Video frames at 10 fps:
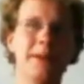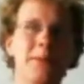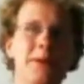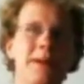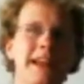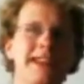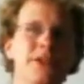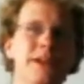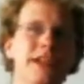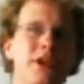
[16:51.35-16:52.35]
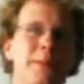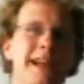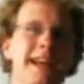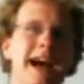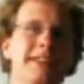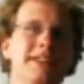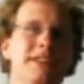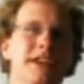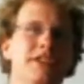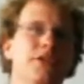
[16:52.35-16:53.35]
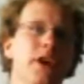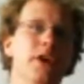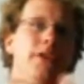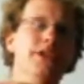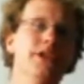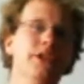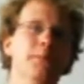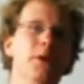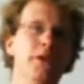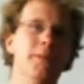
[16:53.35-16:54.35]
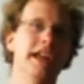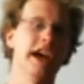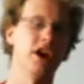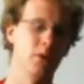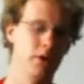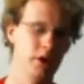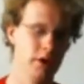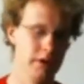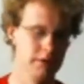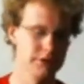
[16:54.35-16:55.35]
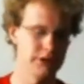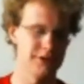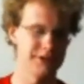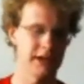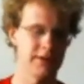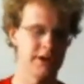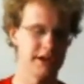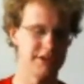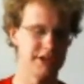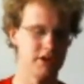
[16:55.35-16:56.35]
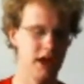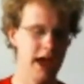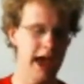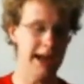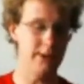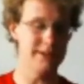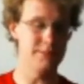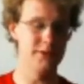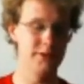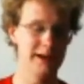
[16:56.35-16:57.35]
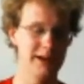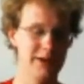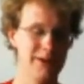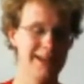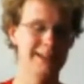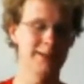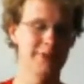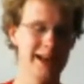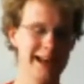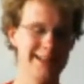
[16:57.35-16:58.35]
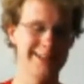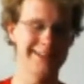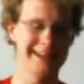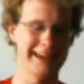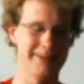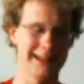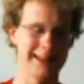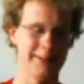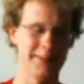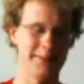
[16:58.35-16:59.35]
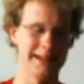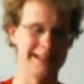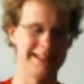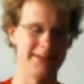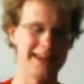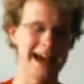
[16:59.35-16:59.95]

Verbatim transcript: But you put money into it, and you don't pay taxes on its growth until you pull the money out. Yeah. So it's kind of a nice deal. Anyways, moving right along, we could talk of finance all day, but I think people are getting sick of it.